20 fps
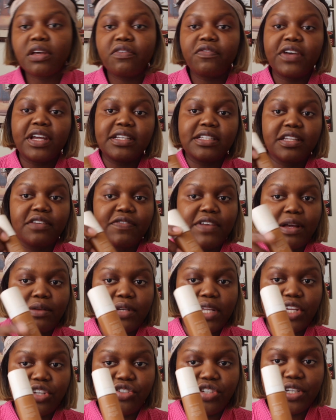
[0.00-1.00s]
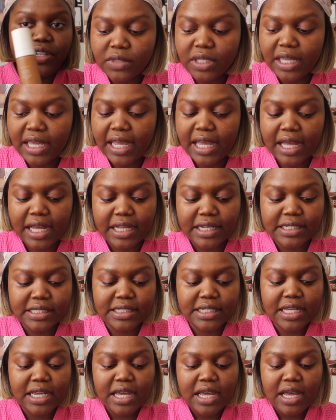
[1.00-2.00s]
Fenty foundation,
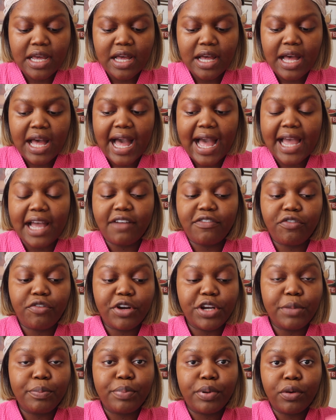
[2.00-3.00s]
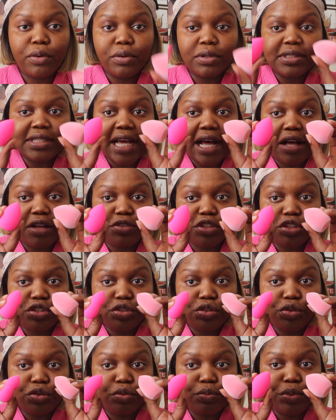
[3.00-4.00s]
and I have already pulled out the
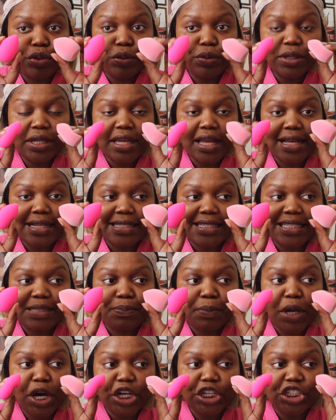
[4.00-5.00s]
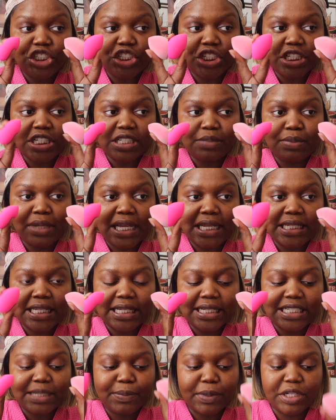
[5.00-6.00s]
2 beauty sponges,
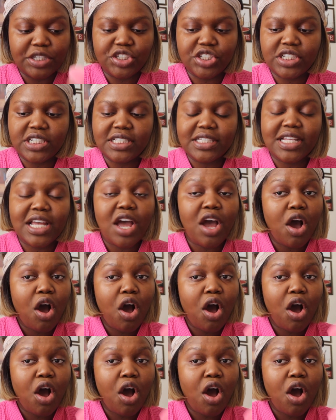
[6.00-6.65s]
blending sponges,